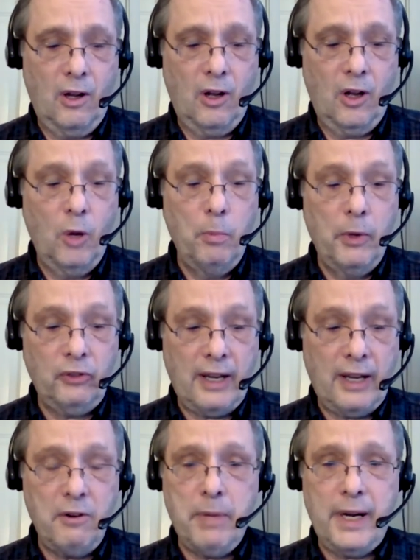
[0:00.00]
almost
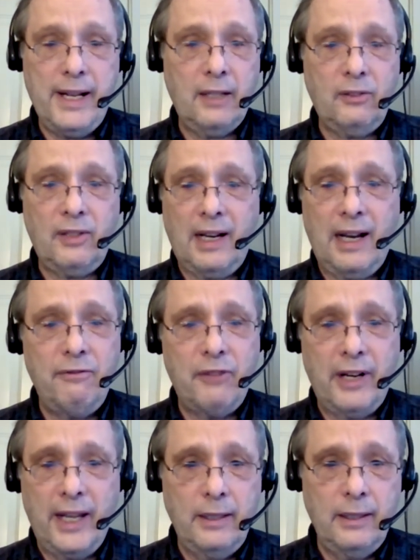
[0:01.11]
everybody else that I've
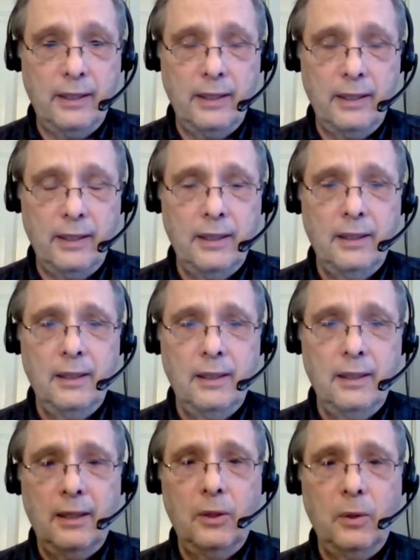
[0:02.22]
read
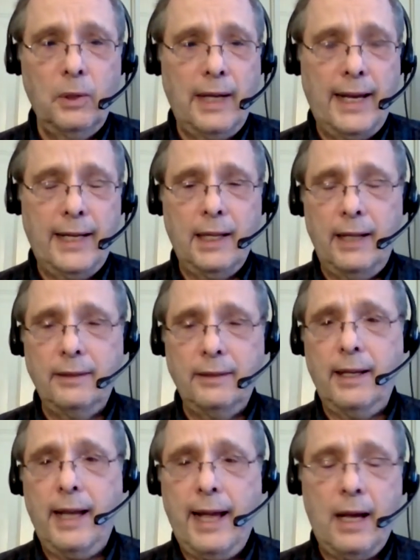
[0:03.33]
who are
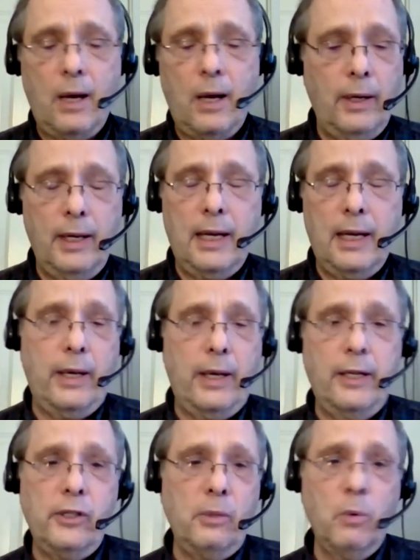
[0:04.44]
analyzing how, how
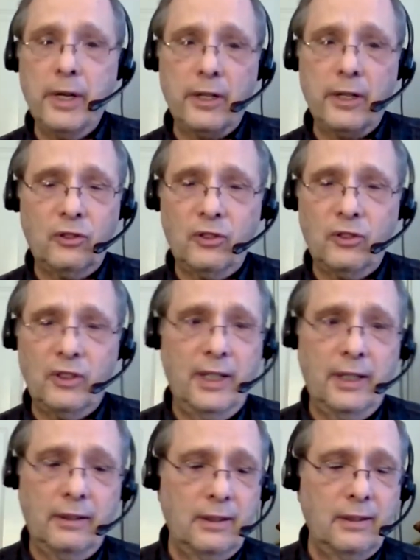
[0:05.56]
energy works
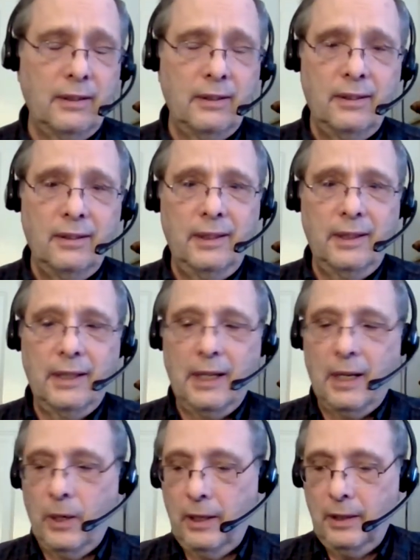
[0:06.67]
in, in
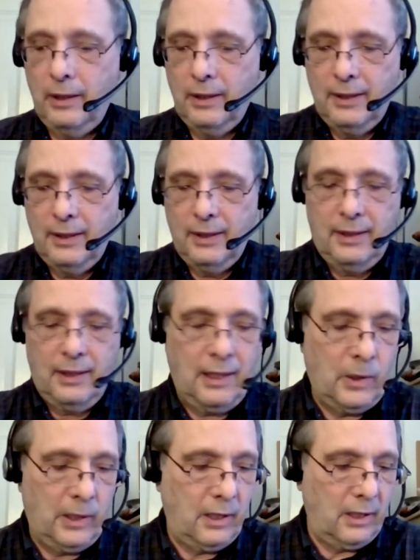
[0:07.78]
our,
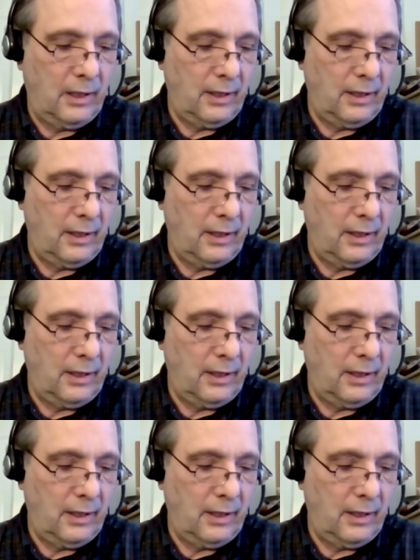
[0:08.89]
our